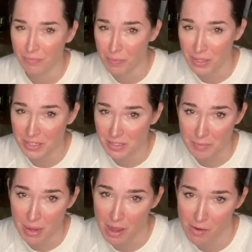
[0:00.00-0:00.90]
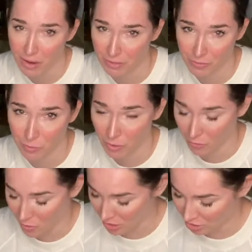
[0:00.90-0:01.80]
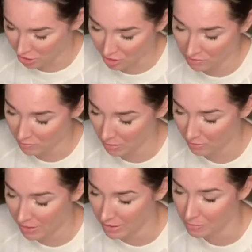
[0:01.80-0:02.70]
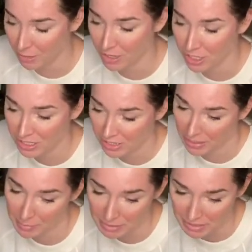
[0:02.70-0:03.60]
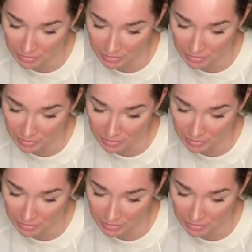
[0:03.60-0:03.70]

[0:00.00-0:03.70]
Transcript: because somehow I want to watch all of my random projects that I get myself